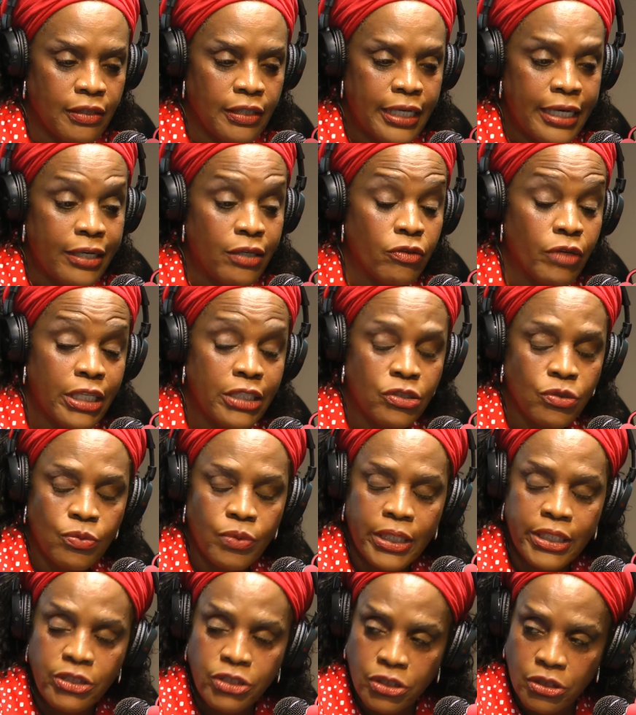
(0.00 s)
at
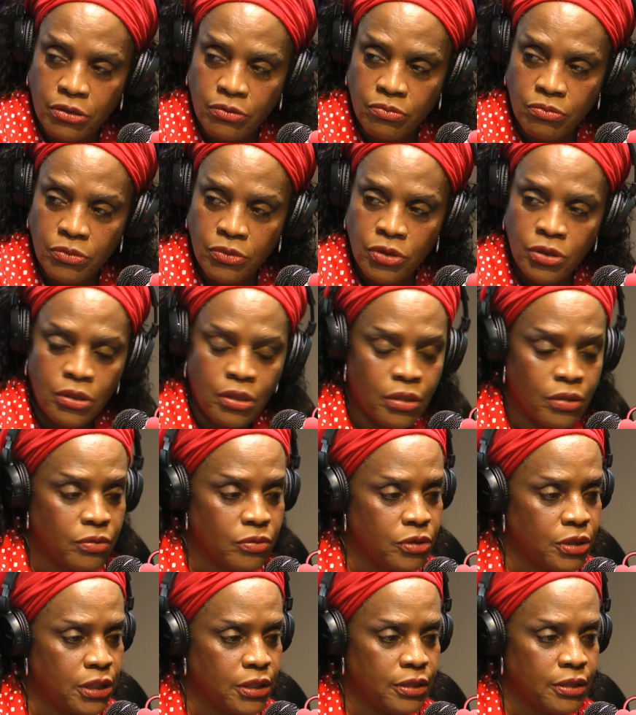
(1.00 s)
graduation,
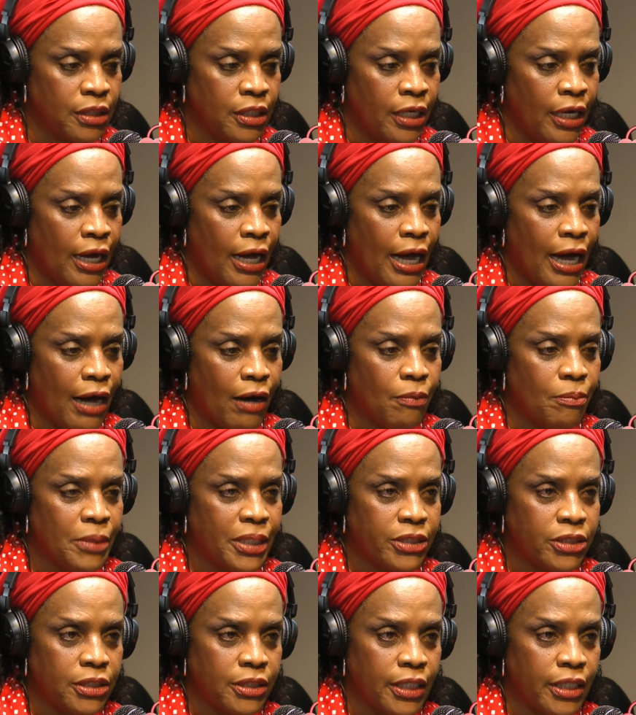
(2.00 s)
just how
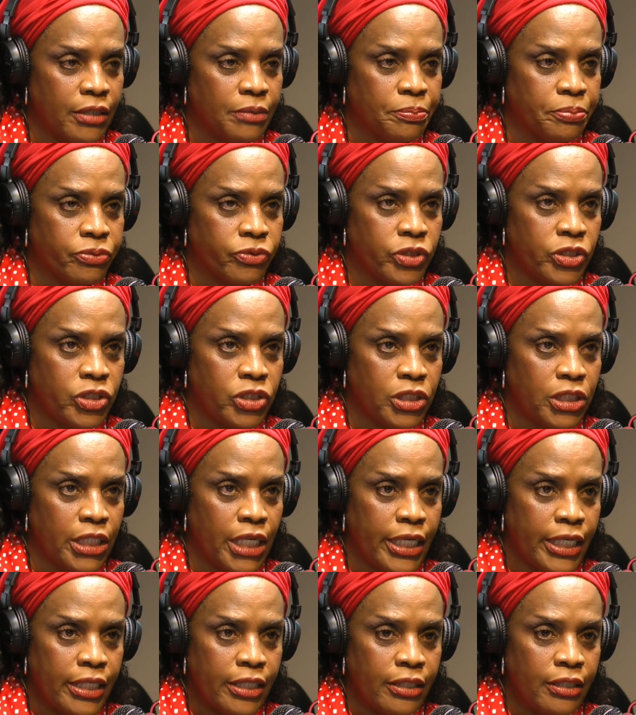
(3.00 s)
much they
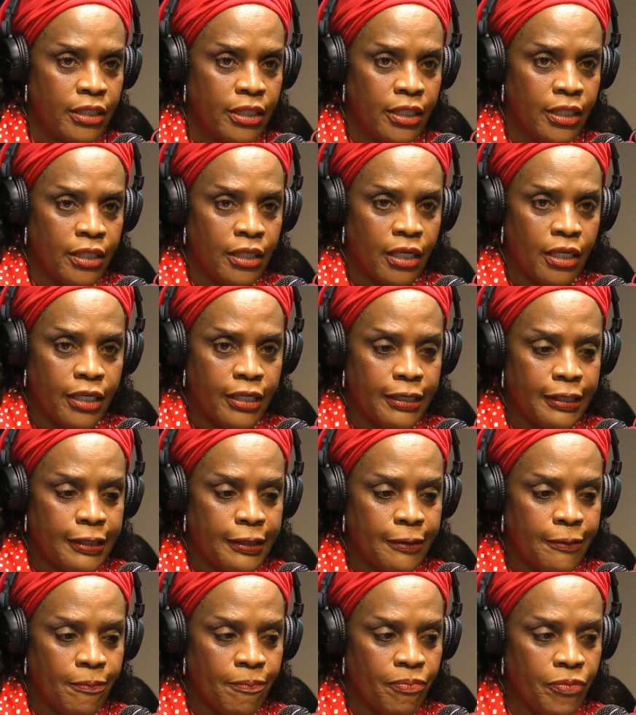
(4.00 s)
appreciate
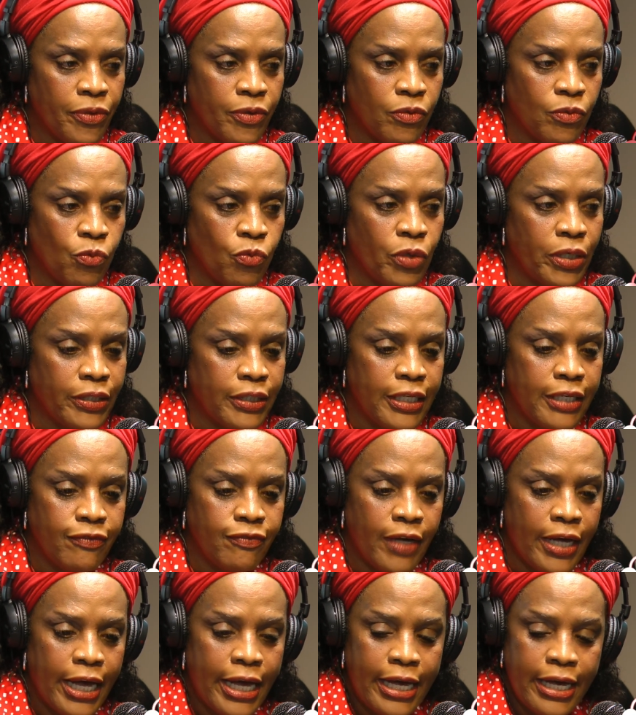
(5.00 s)
what they've
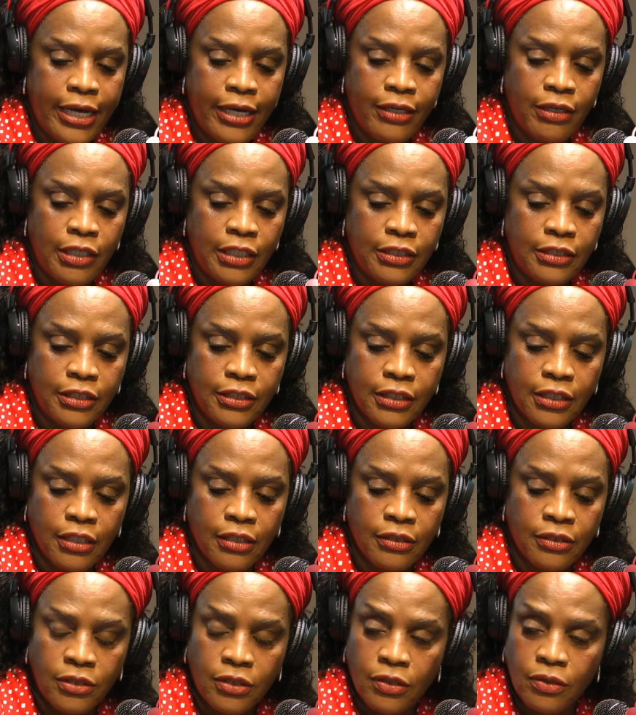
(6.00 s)
had and just,
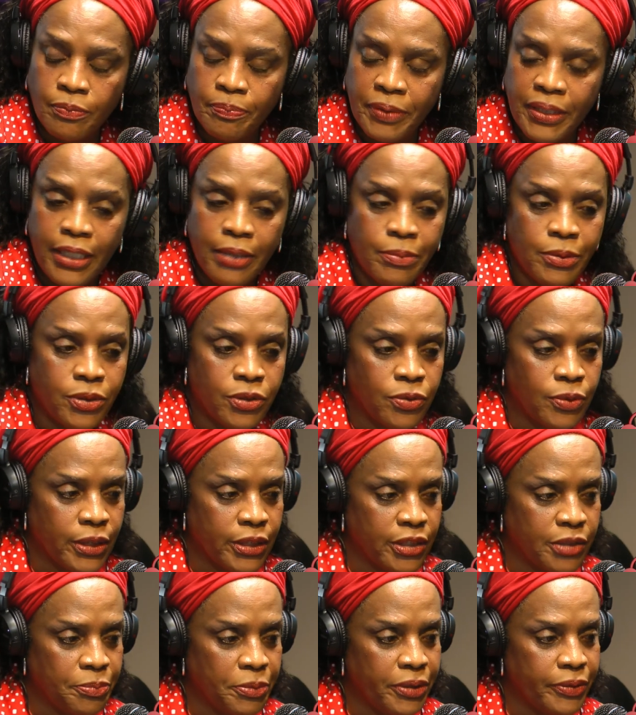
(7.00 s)
been able to
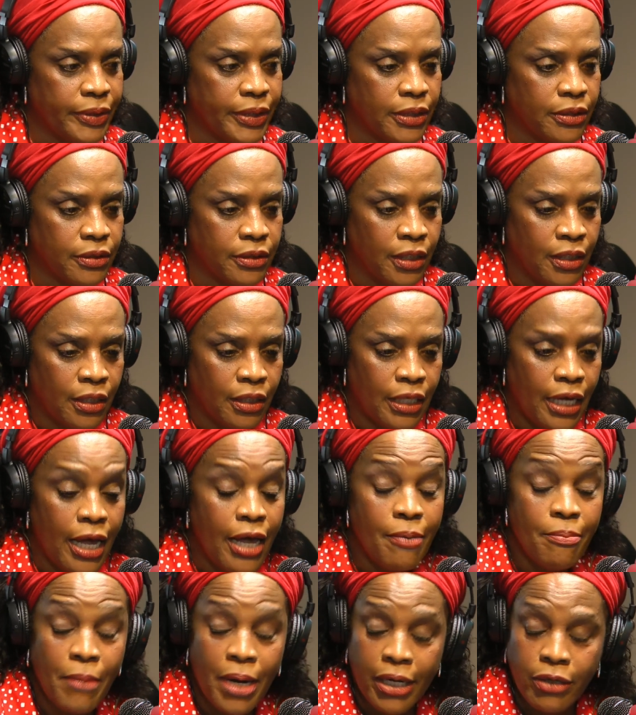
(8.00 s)
experience
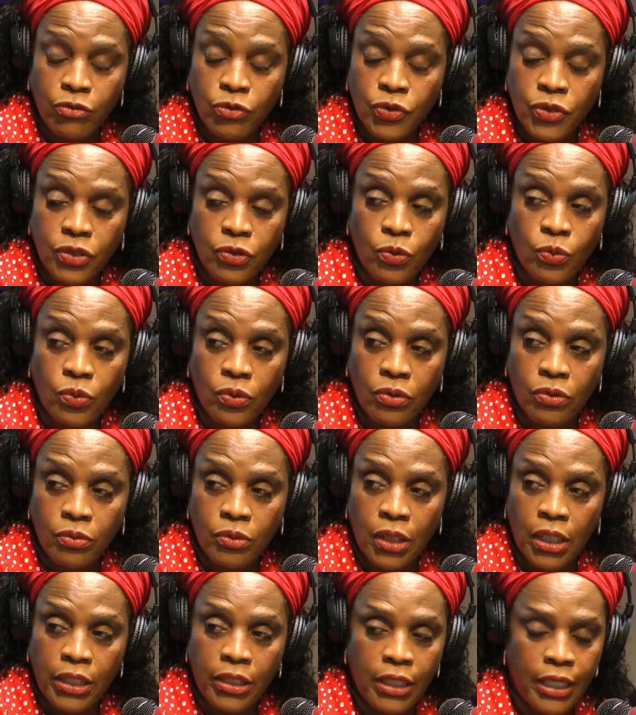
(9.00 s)
at MycroSchool.
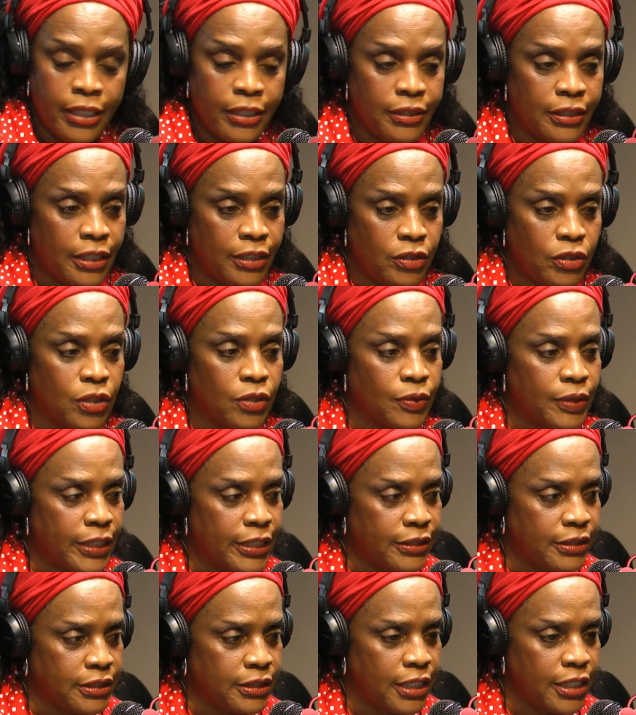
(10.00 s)
And they
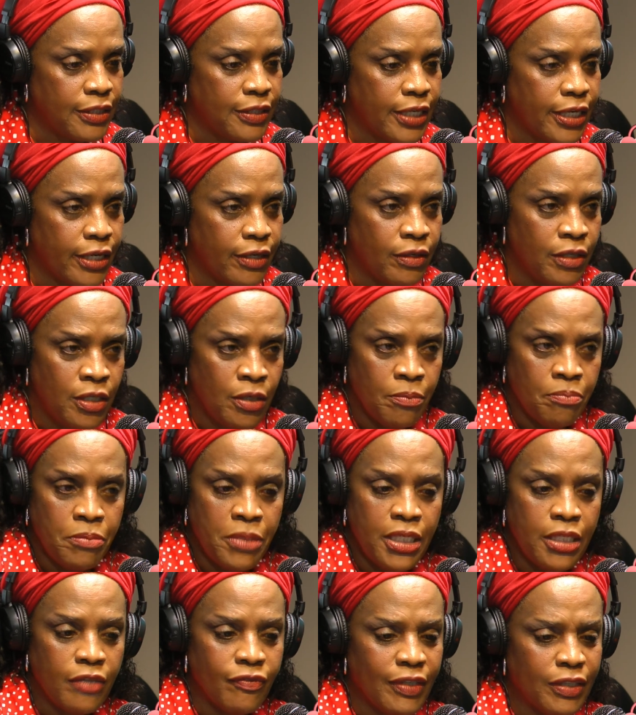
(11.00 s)
say that
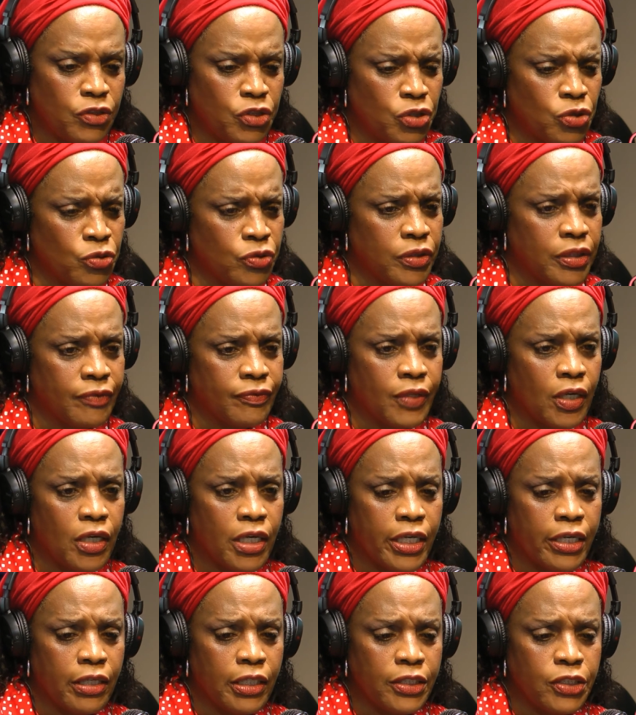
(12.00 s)
many of our children have
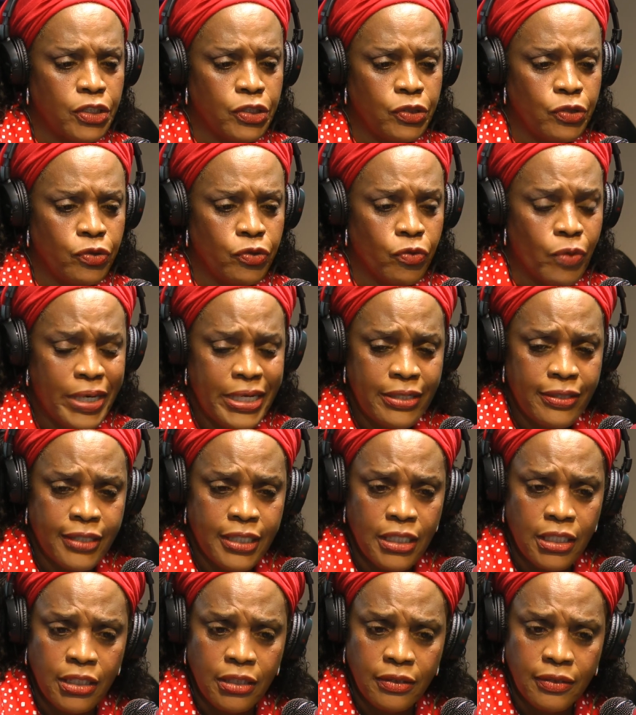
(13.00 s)
gone on to do great
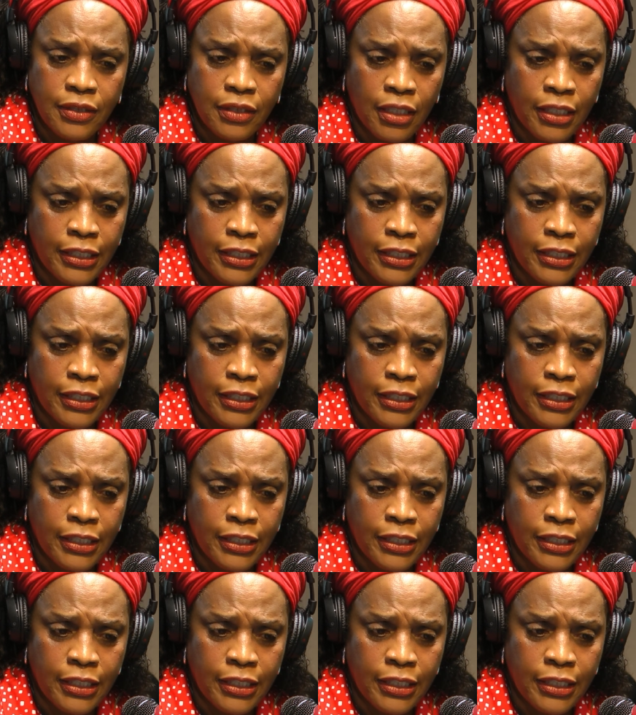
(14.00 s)
things.